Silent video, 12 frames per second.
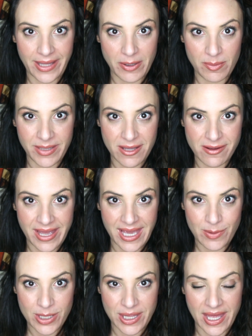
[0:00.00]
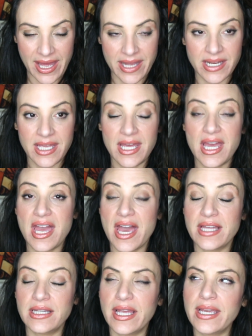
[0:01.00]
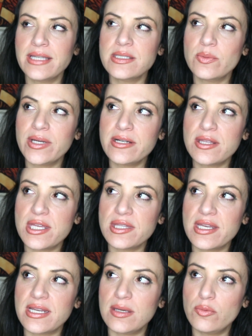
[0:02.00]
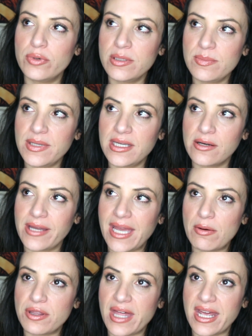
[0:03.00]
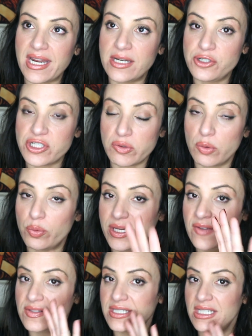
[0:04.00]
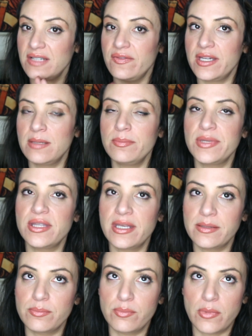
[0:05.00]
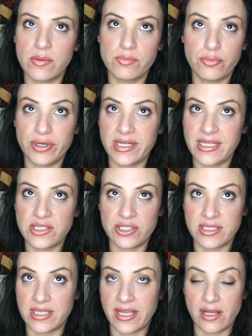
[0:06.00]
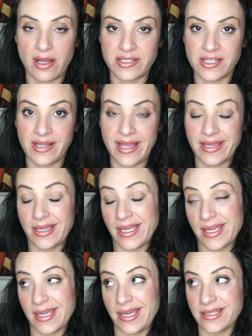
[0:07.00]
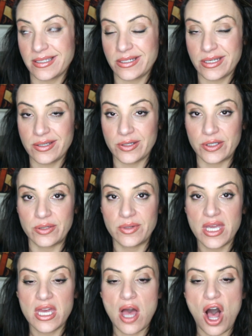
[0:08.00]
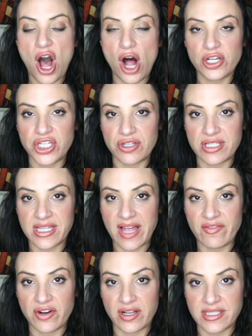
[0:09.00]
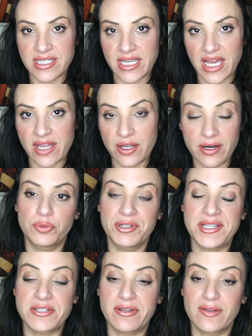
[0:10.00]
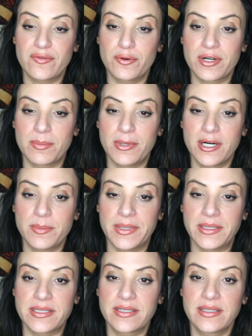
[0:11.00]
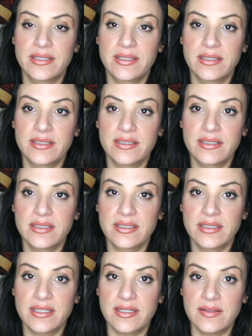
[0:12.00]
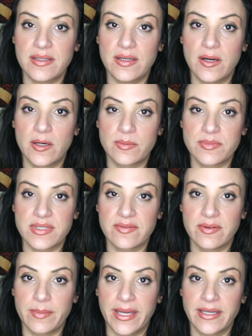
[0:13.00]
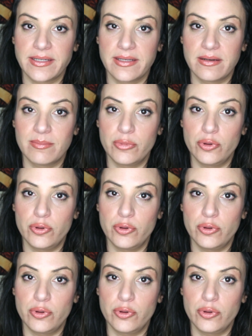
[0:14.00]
like will be okay with that. And like it's weird to think that he would be okay with that and just what we've seen of him, but then Brittany's just like also like, he's a dude. All dudes love girls together. Brittany's looking for an apartment in the arms of Amanda in a